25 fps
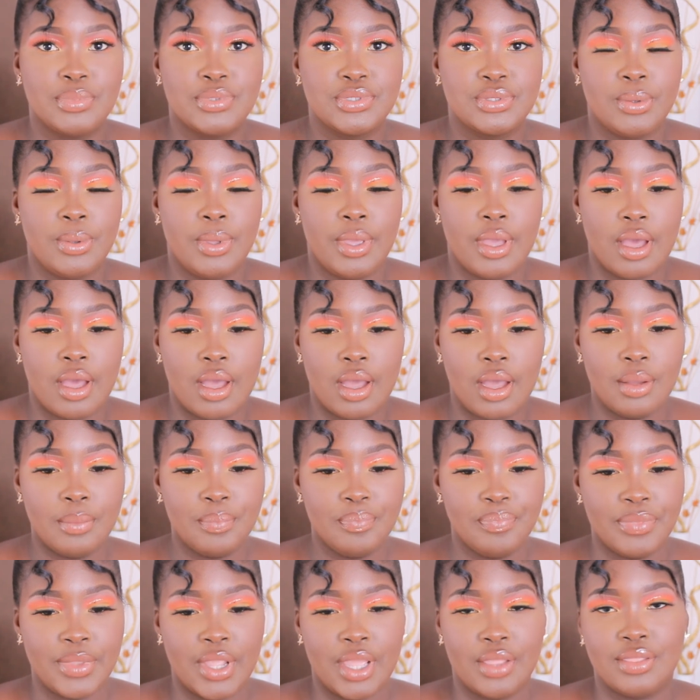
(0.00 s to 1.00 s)
So yeah,
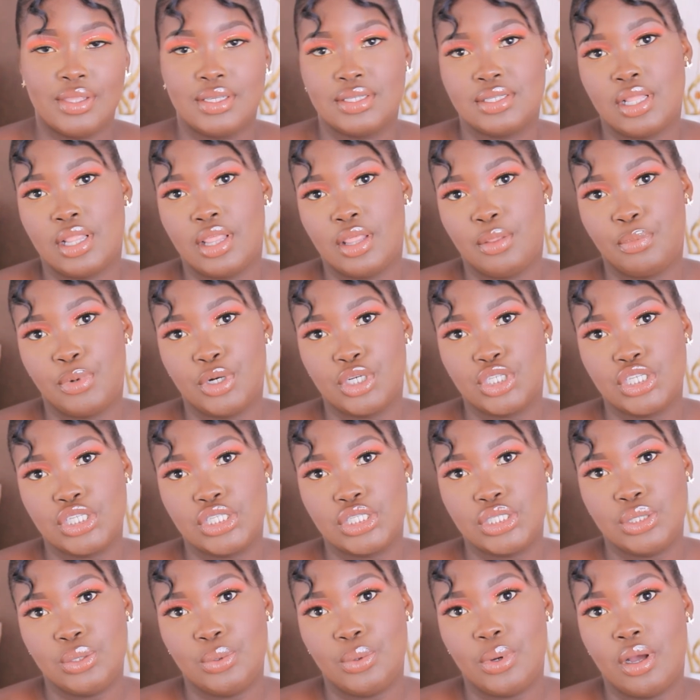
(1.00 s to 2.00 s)
these are the
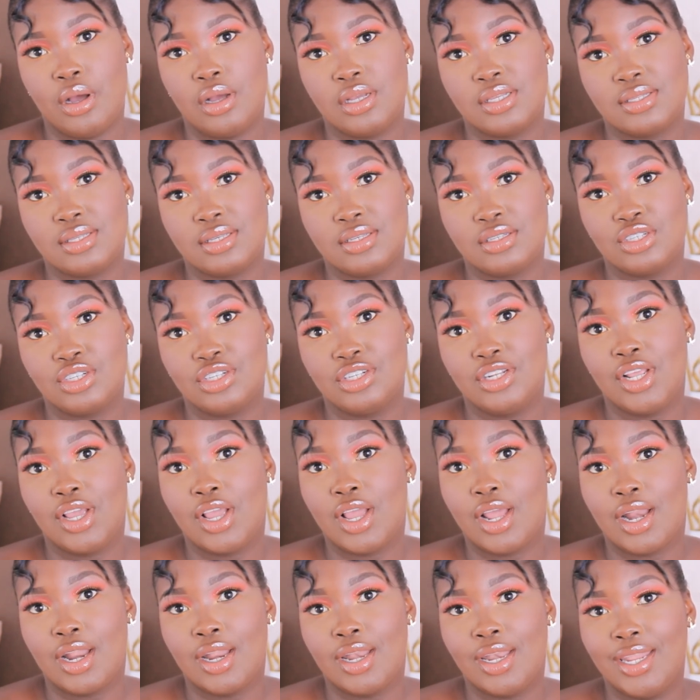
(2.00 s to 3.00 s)
brushes you are essentially
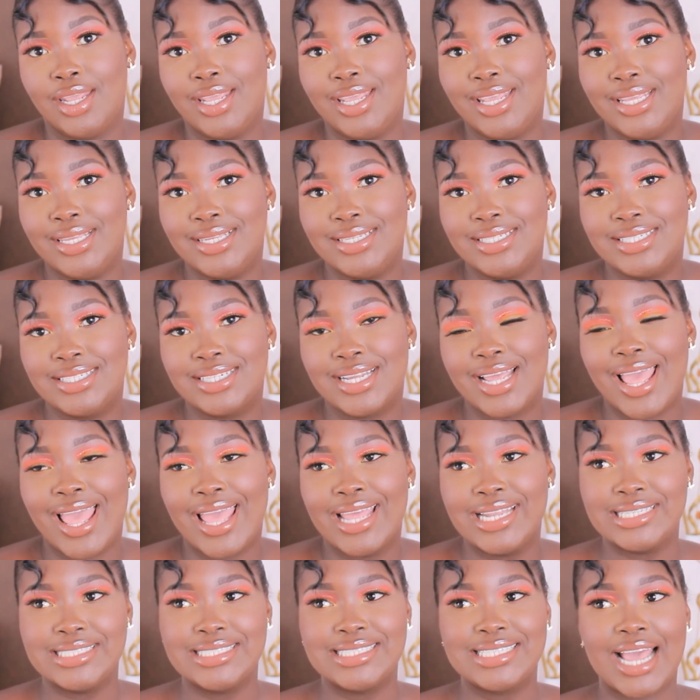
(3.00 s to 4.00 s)
gonna need,
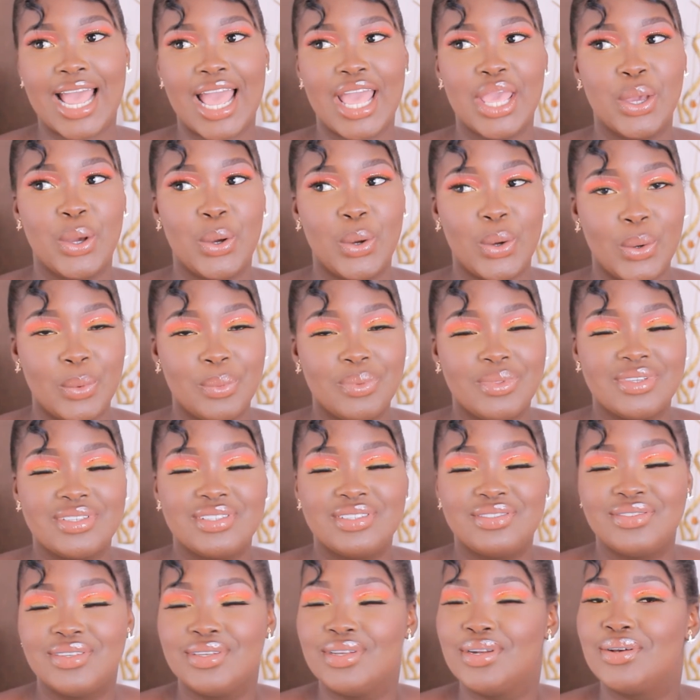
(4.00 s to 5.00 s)
and I hope
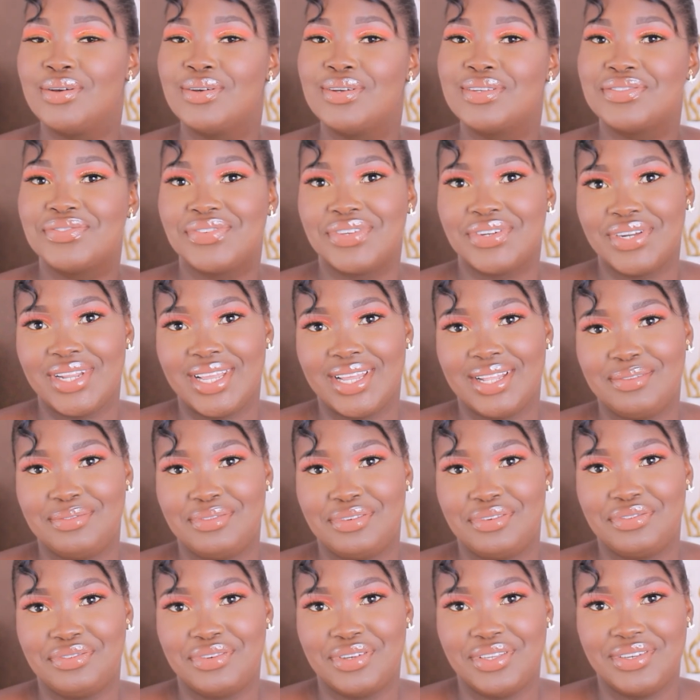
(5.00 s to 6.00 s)
this video was very
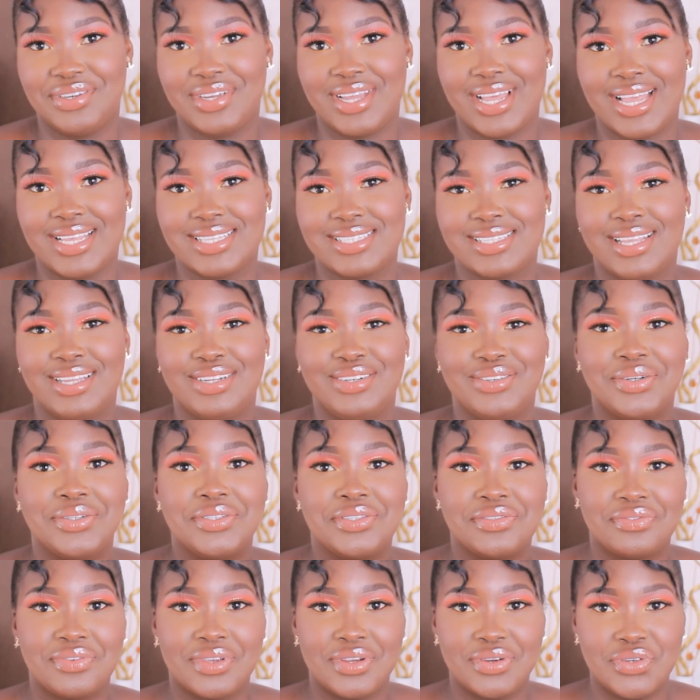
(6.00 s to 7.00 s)
helpful for you guys. I know
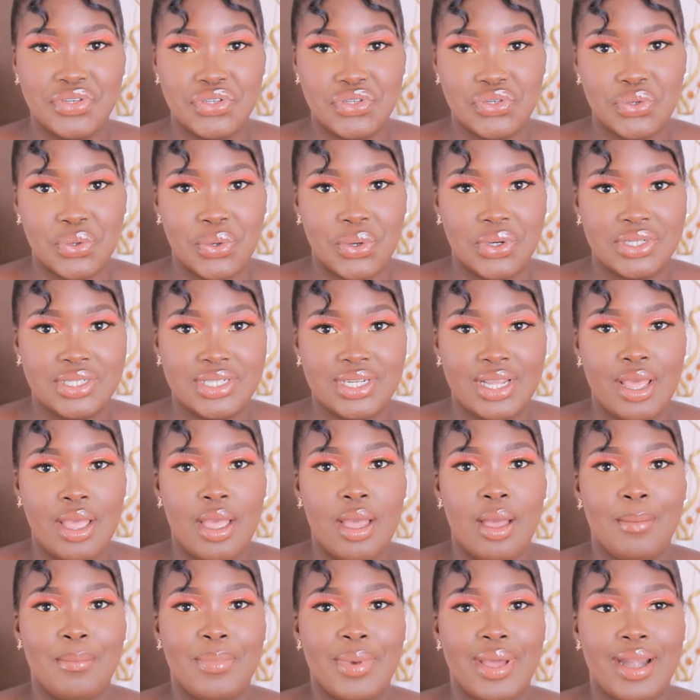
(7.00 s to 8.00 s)
it's very short,
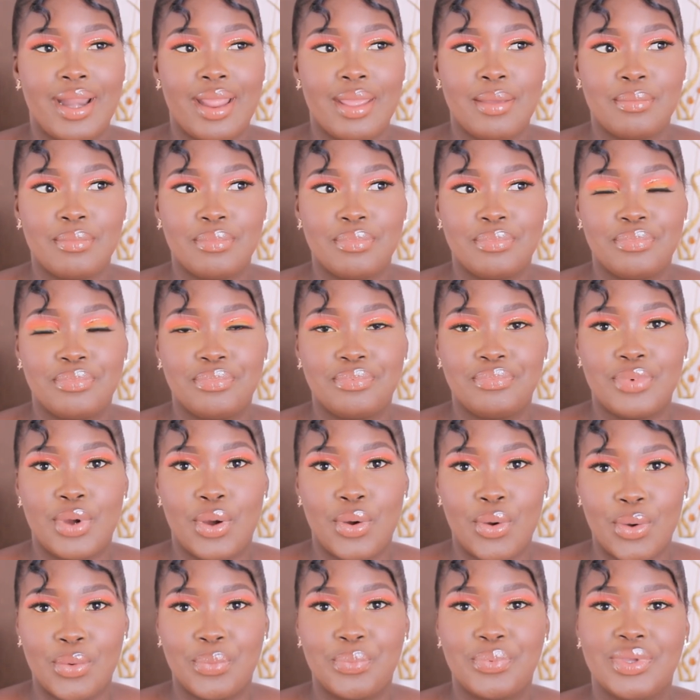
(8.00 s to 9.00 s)
but I
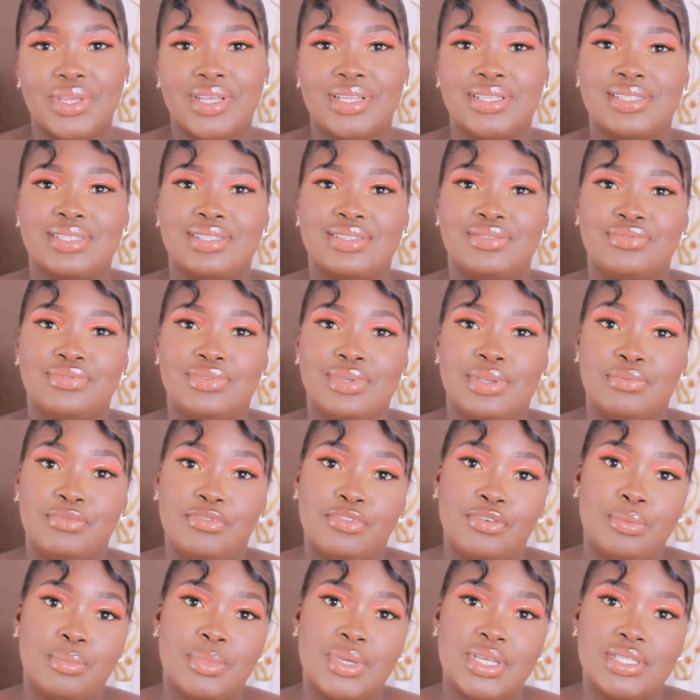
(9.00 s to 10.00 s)
hope it's
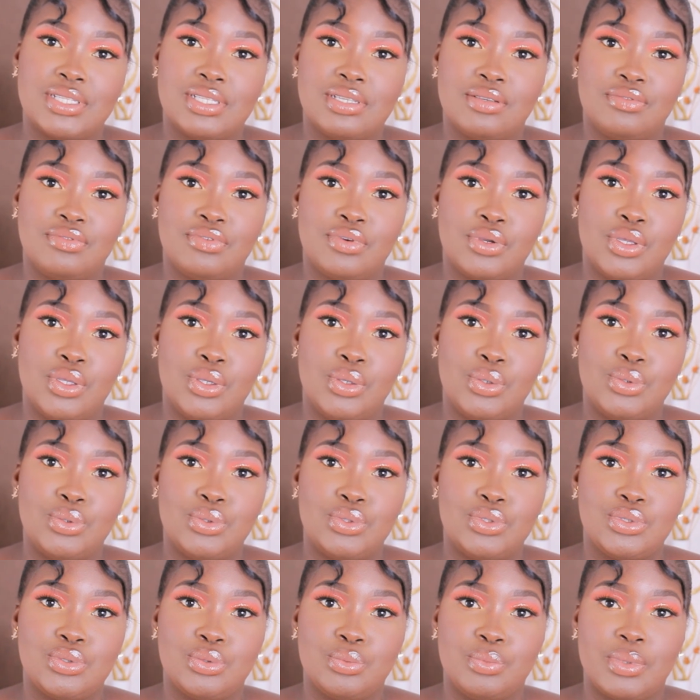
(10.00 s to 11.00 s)
informative for you
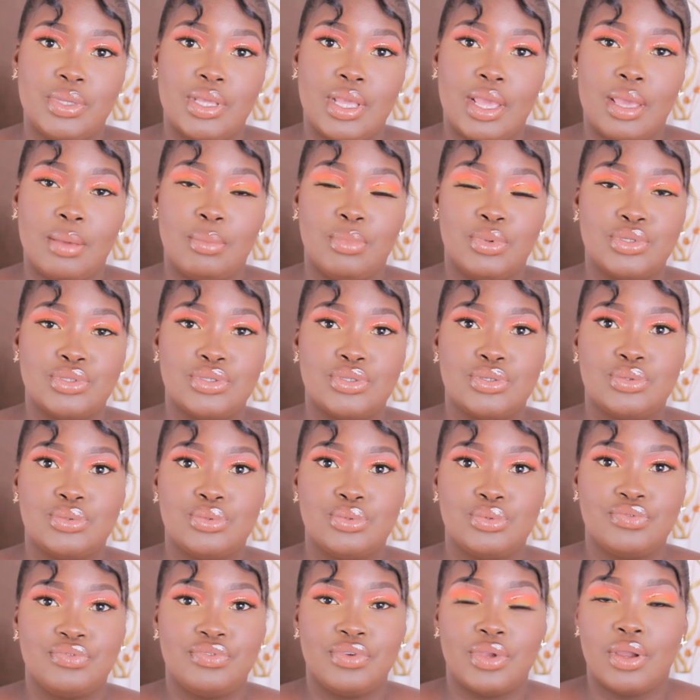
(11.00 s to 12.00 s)
to be able
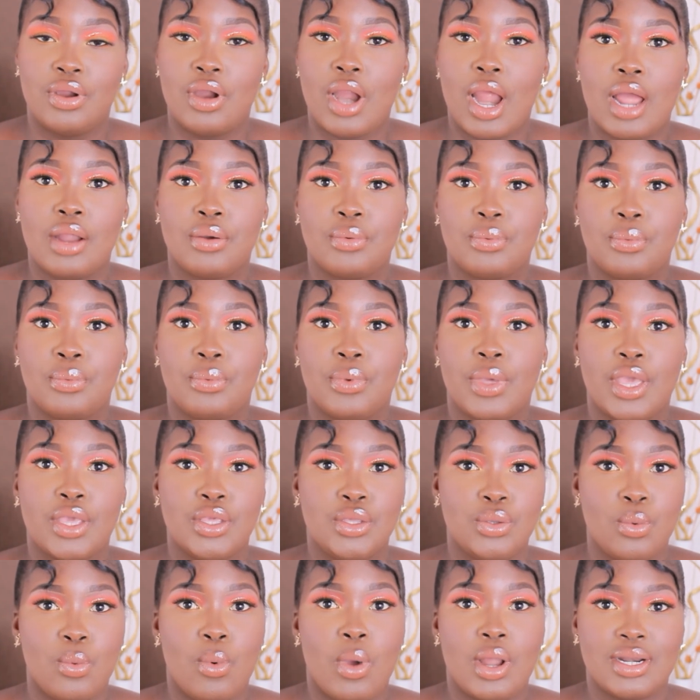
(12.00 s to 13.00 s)
to figure out where
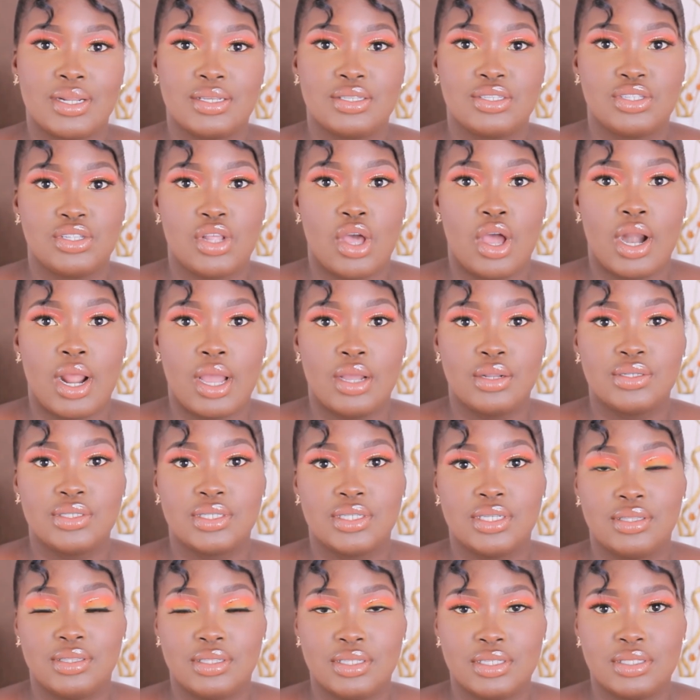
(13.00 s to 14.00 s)
you want to start out
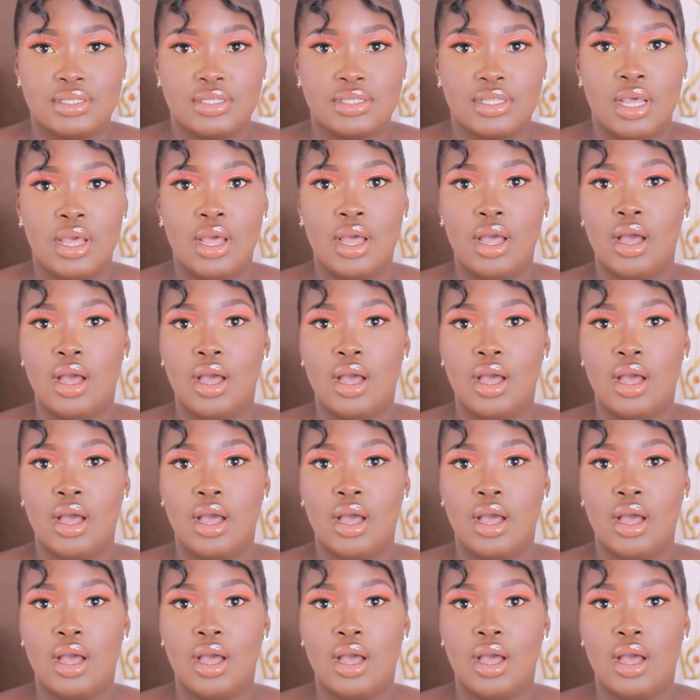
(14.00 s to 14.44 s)
in this